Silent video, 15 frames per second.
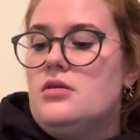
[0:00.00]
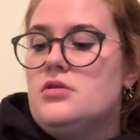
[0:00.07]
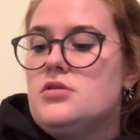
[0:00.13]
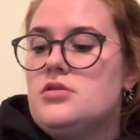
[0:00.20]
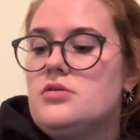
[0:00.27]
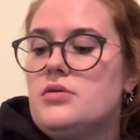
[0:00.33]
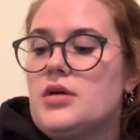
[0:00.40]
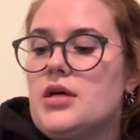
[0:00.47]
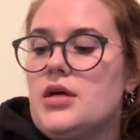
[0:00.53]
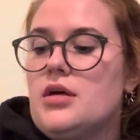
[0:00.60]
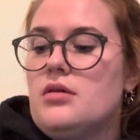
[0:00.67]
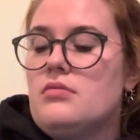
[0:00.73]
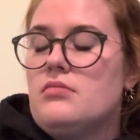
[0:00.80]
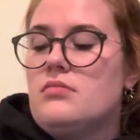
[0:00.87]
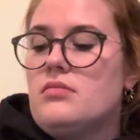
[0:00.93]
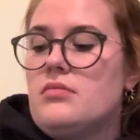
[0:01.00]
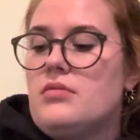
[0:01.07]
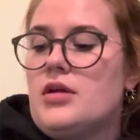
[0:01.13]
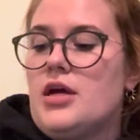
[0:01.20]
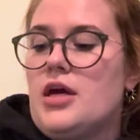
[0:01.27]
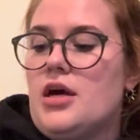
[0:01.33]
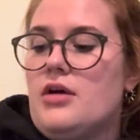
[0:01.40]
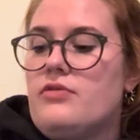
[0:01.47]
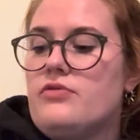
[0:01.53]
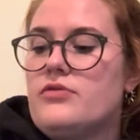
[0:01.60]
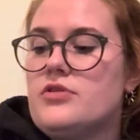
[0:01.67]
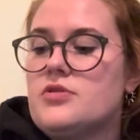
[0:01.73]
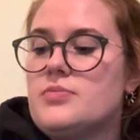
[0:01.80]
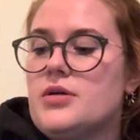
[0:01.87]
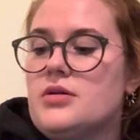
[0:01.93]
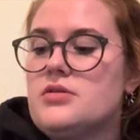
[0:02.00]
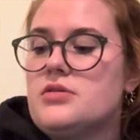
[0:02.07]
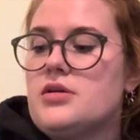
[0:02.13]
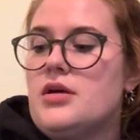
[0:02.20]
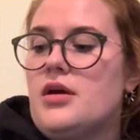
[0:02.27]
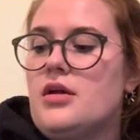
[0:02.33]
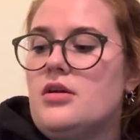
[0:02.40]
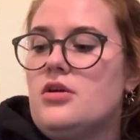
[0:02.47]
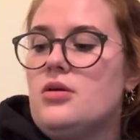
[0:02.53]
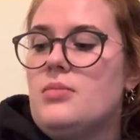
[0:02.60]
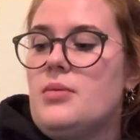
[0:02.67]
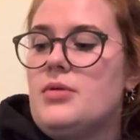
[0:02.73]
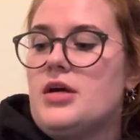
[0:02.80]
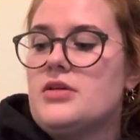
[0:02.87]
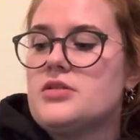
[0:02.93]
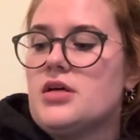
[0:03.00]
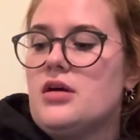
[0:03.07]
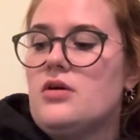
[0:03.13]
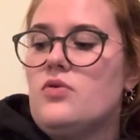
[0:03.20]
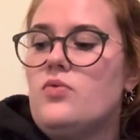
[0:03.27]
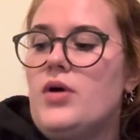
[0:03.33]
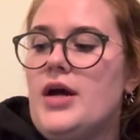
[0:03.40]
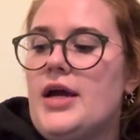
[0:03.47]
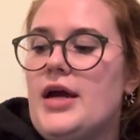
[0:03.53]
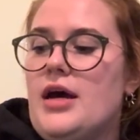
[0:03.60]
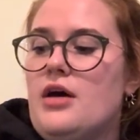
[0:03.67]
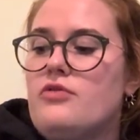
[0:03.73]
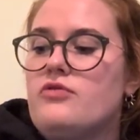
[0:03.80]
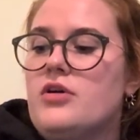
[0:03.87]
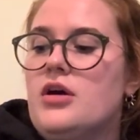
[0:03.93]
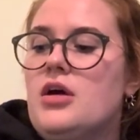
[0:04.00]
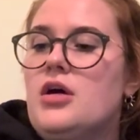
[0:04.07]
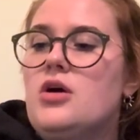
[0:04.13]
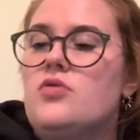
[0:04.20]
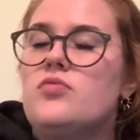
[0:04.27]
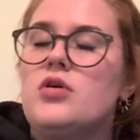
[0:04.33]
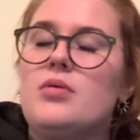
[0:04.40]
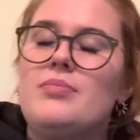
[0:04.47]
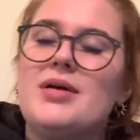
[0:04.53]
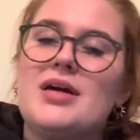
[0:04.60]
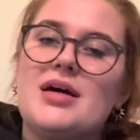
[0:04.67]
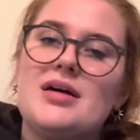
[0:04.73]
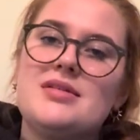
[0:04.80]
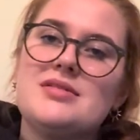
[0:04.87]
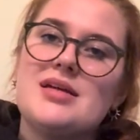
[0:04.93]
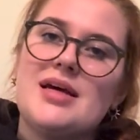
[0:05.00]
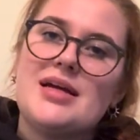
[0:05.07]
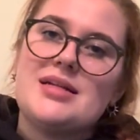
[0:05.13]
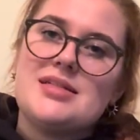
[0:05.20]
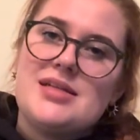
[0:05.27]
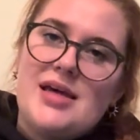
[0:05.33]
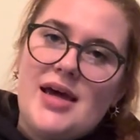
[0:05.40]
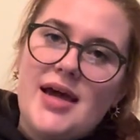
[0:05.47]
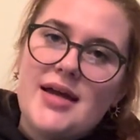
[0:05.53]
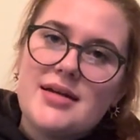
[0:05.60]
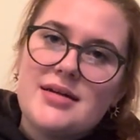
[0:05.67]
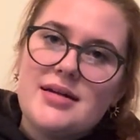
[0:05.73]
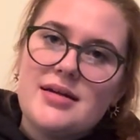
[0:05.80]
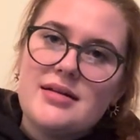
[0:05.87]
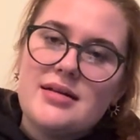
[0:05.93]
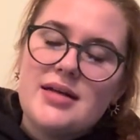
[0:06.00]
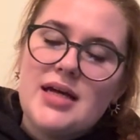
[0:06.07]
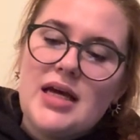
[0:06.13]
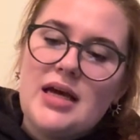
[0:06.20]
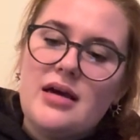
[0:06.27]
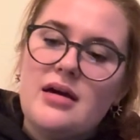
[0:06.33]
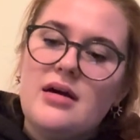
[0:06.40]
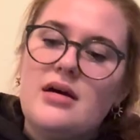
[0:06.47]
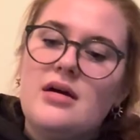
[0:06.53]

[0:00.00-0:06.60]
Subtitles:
to get half response. And you might be asking, why half? Well, because like technically